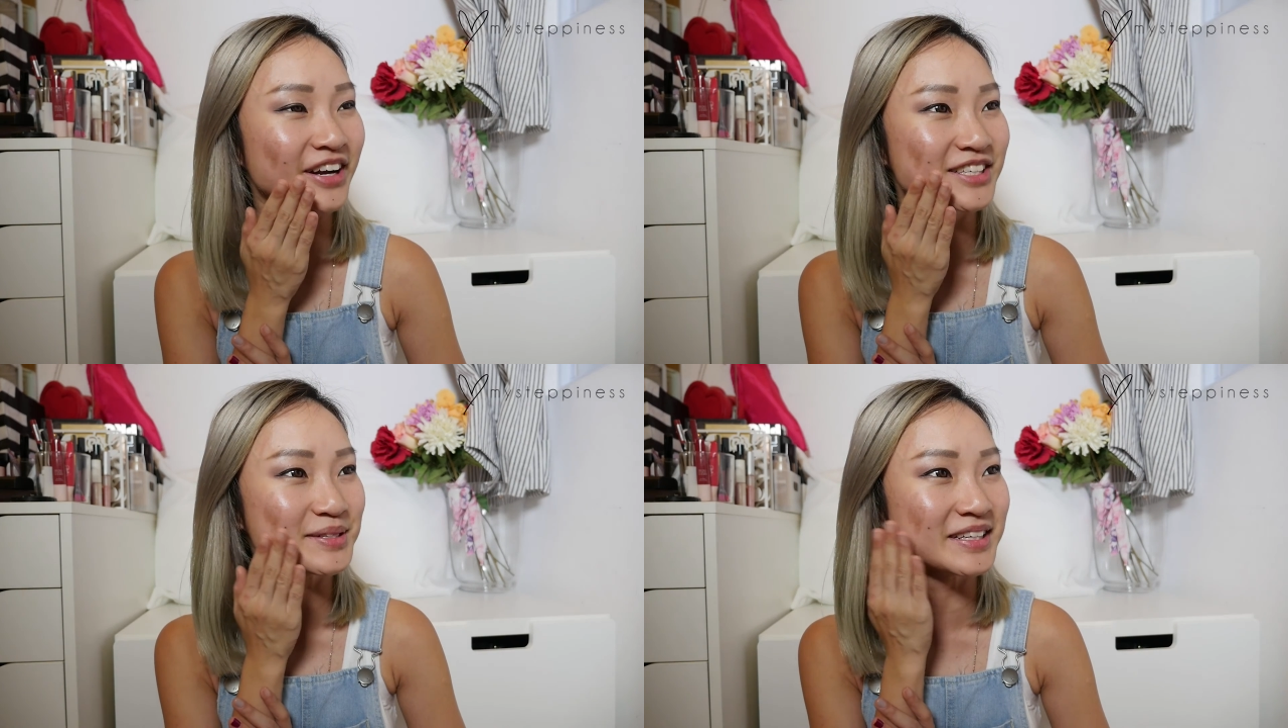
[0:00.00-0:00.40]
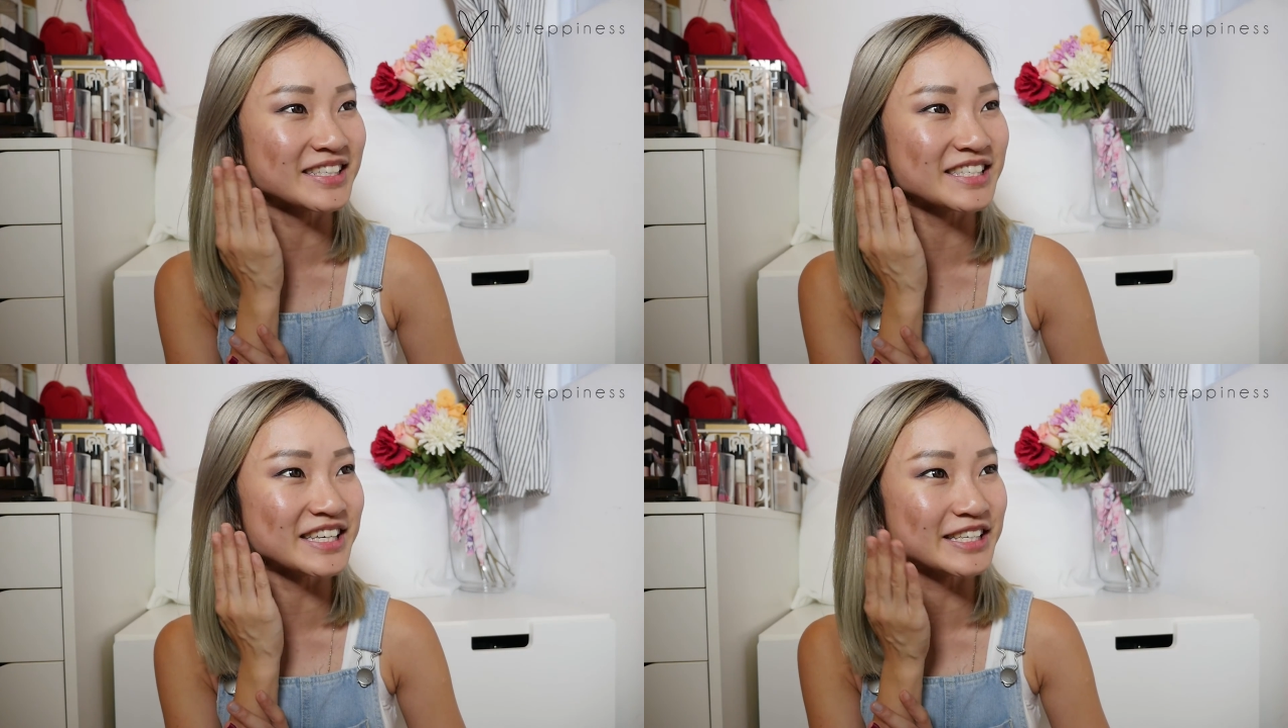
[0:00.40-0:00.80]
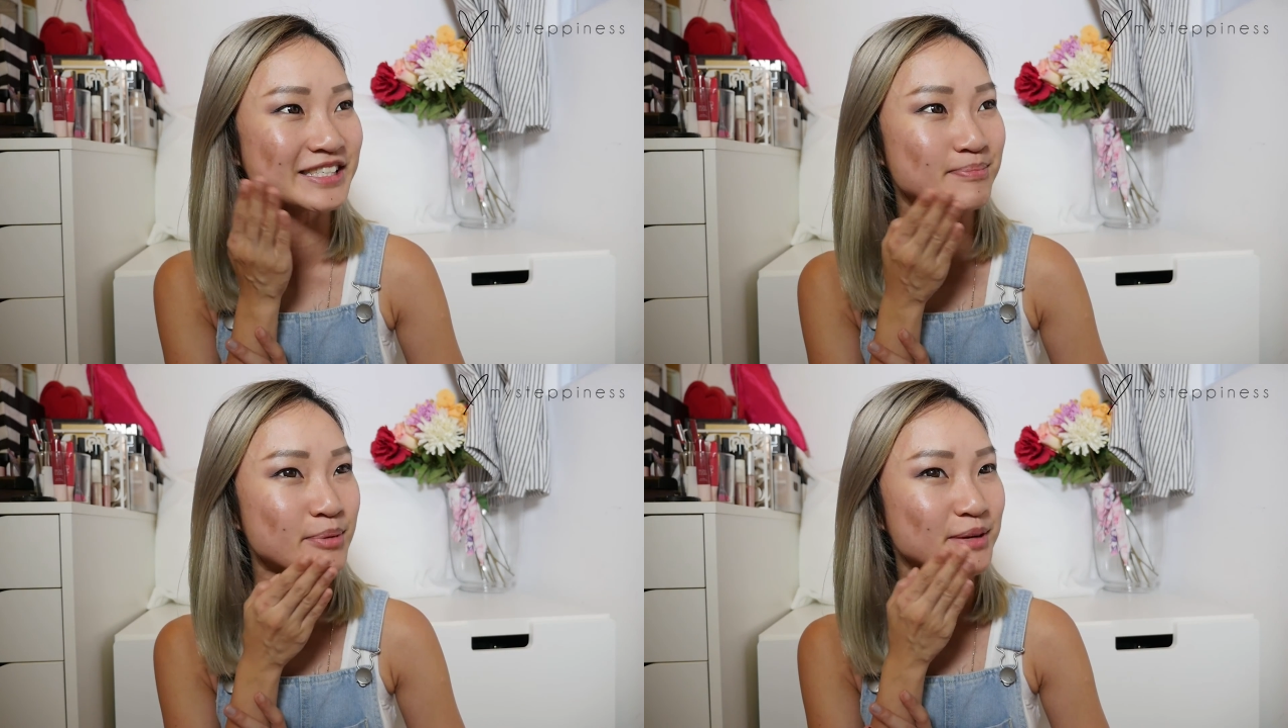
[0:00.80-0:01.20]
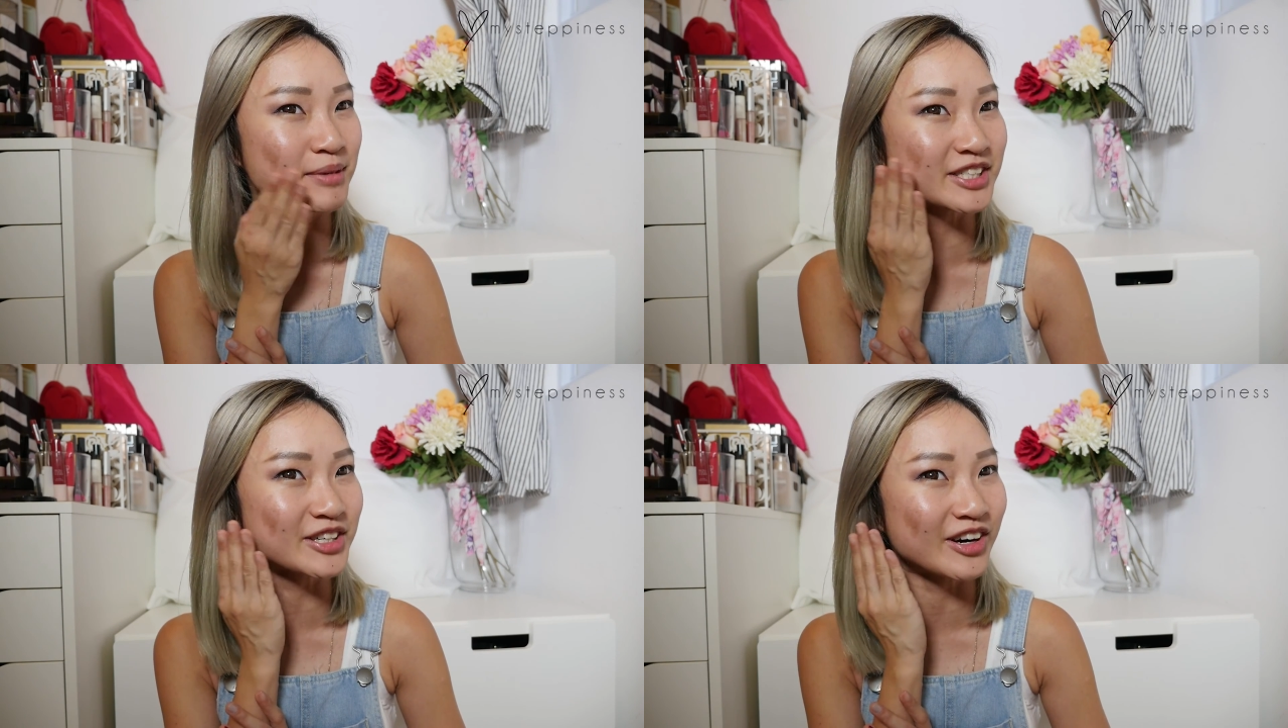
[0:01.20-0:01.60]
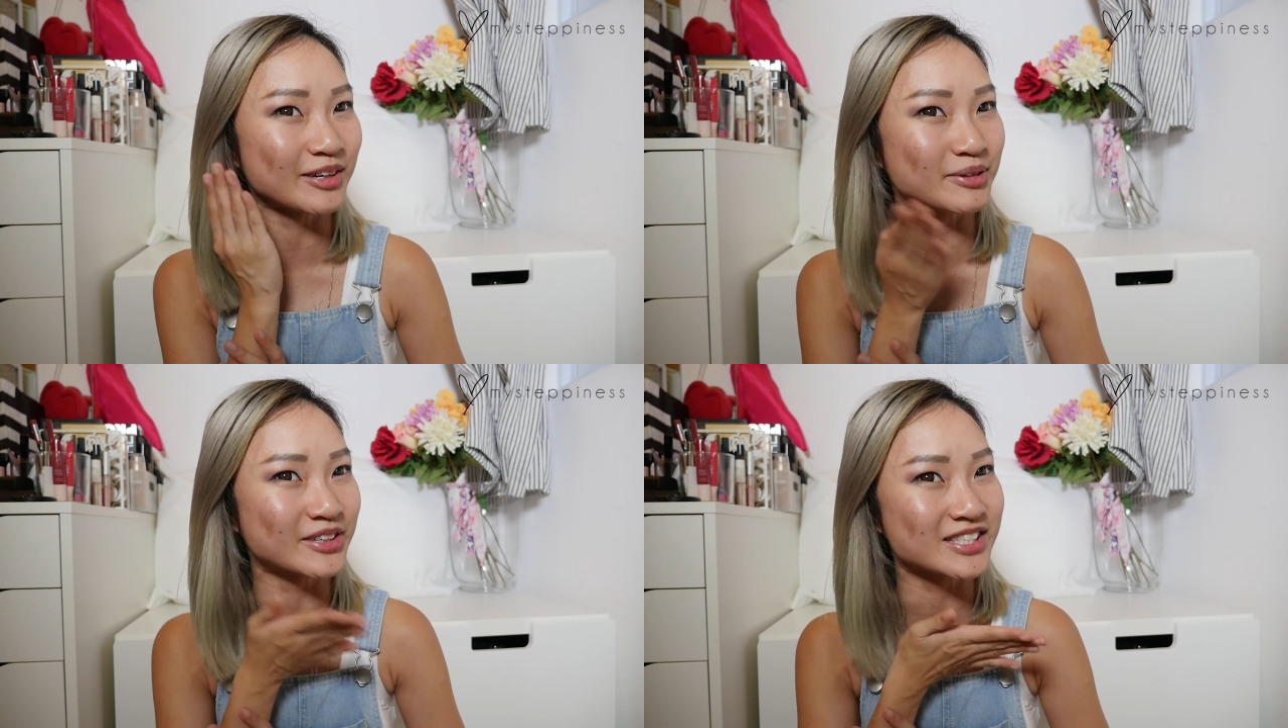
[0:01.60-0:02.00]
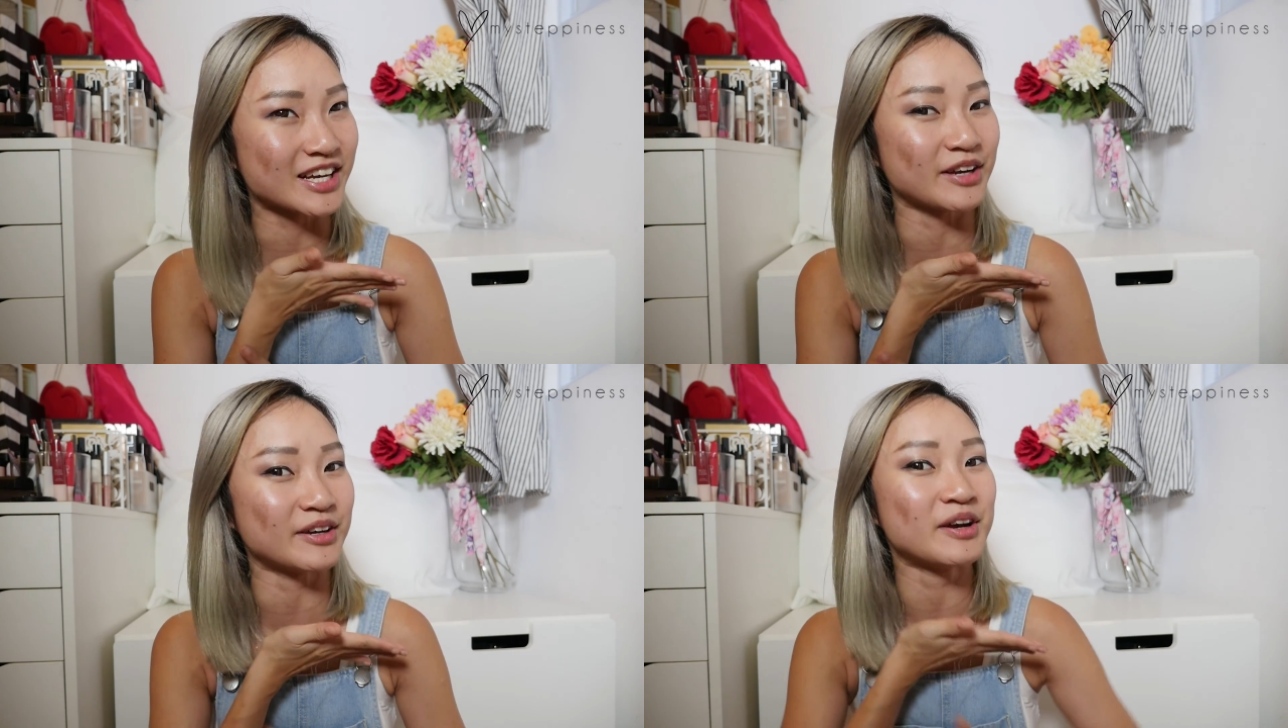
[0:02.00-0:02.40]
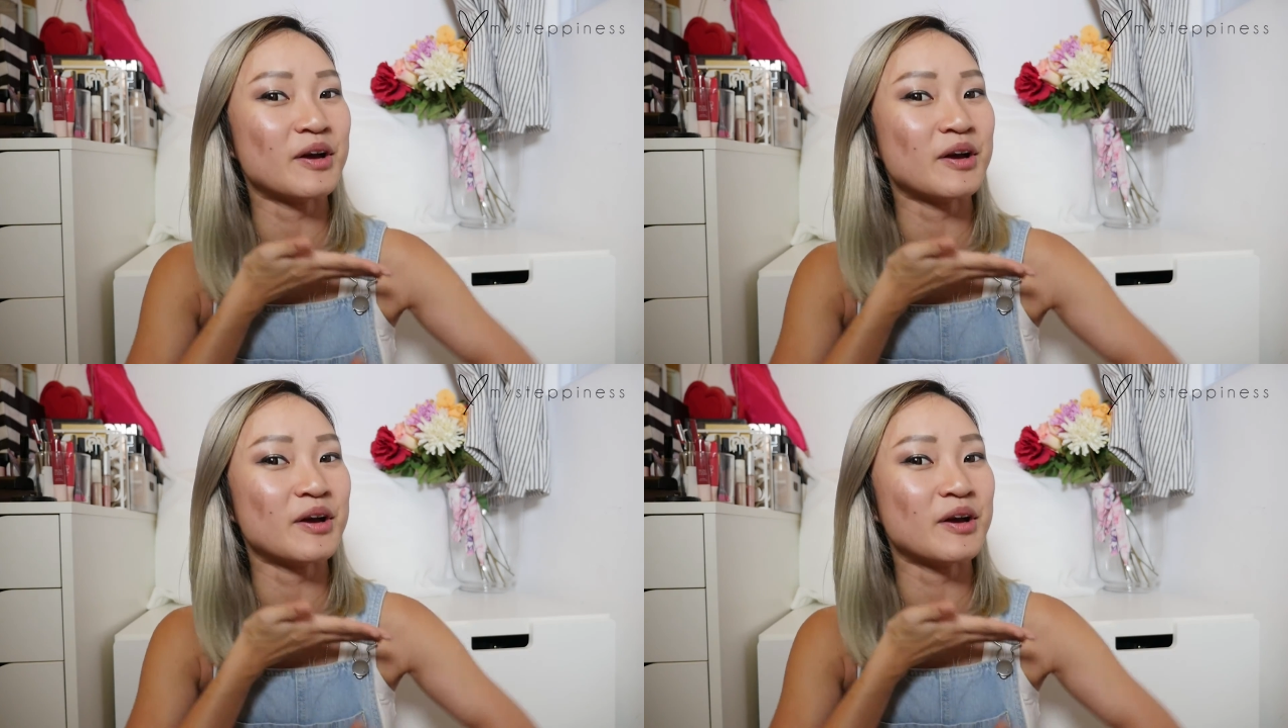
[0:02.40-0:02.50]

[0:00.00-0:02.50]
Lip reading: as you can see, is pretty much gone because I